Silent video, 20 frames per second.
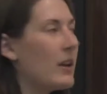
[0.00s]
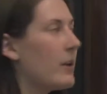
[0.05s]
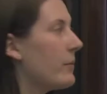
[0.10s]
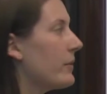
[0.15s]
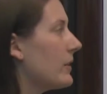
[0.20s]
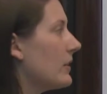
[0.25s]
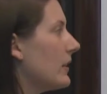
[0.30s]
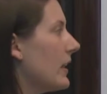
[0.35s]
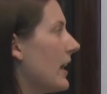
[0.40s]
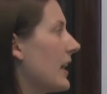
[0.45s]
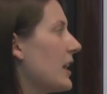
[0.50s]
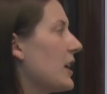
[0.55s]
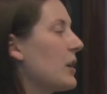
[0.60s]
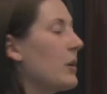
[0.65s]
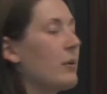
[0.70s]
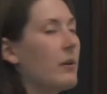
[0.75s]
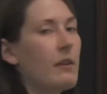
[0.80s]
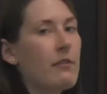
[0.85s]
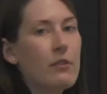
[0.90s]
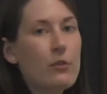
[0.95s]
it would let
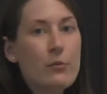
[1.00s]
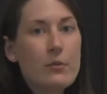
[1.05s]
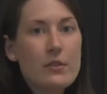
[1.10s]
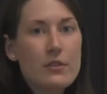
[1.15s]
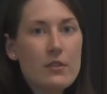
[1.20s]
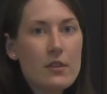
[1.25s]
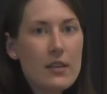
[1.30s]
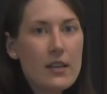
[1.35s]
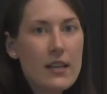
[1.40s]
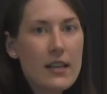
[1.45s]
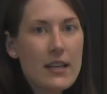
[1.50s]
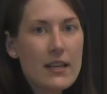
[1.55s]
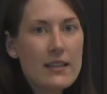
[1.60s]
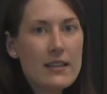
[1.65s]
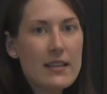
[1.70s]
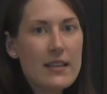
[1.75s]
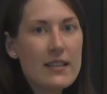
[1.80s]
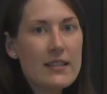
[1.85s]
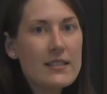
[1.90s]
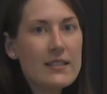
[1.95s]
whoever was looking at
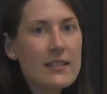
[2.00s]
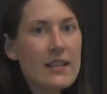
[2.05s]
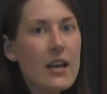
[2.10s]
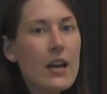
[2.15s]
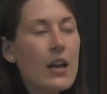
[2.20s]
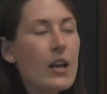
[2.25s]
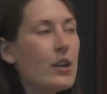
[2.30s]
this